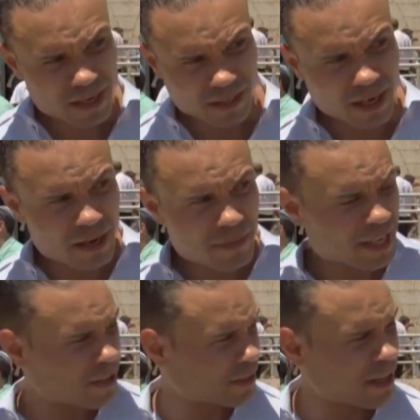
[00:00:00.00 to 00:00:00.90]

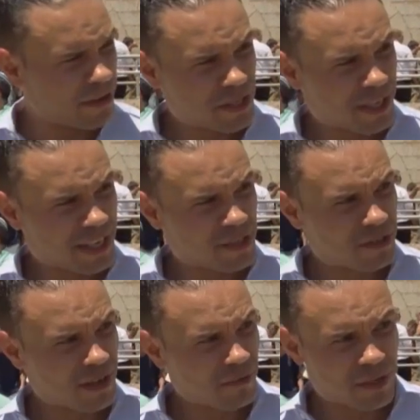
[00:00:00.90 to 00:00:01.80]
Economy, healthcare,
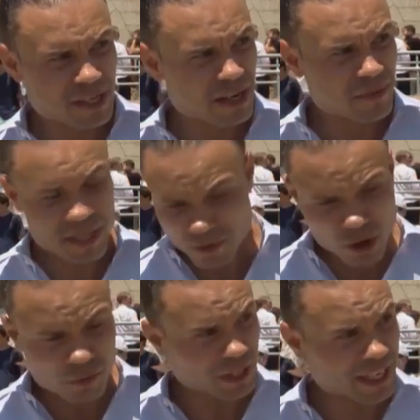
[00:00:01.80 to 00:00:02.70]
education, every time. And
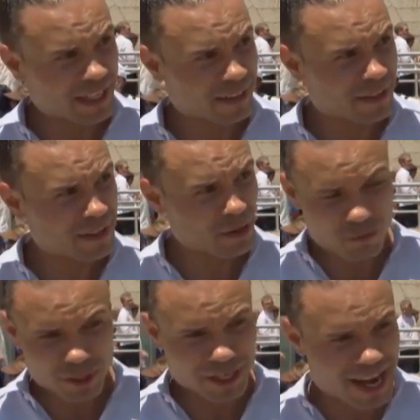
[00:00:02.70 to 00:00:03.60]
they're all related.
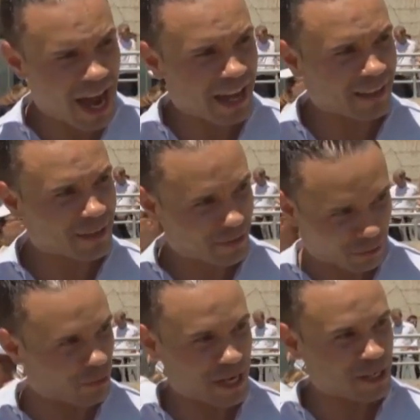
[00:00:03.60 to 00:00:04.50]
They're really not
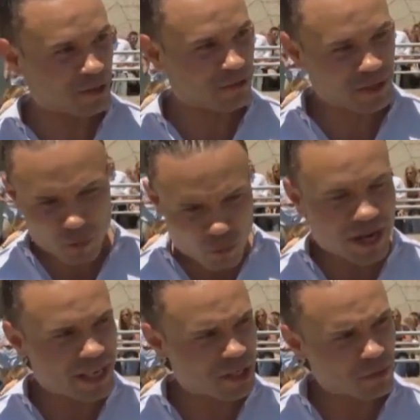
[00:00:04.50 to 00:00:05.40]
three issues. They're
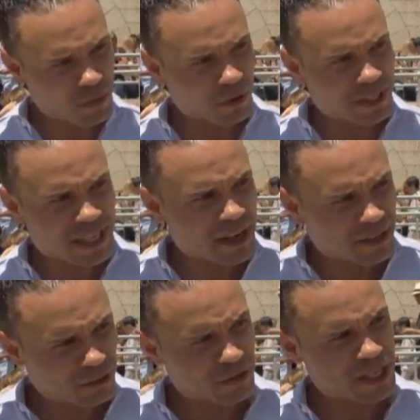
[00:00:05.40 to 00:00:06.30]
one issue broken
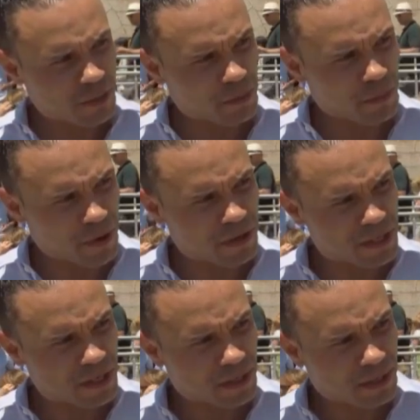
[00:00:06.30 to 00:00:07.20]
down into three separate parts.